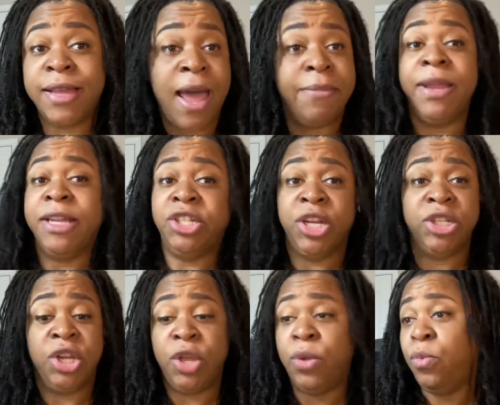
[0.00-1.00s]
I'm not
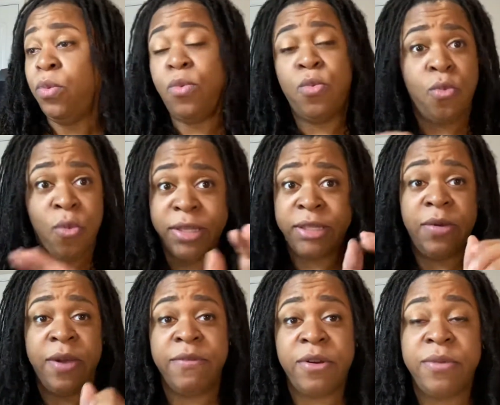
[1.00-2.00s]
judging you
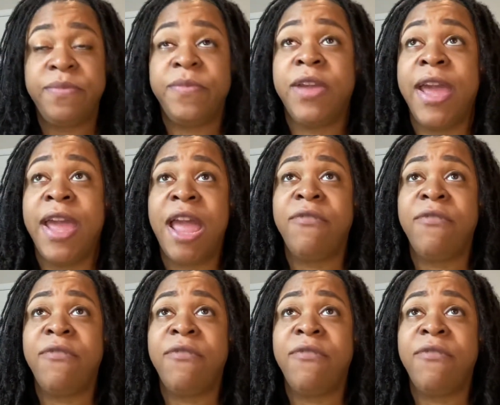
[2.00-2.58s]
whatsoever, okay?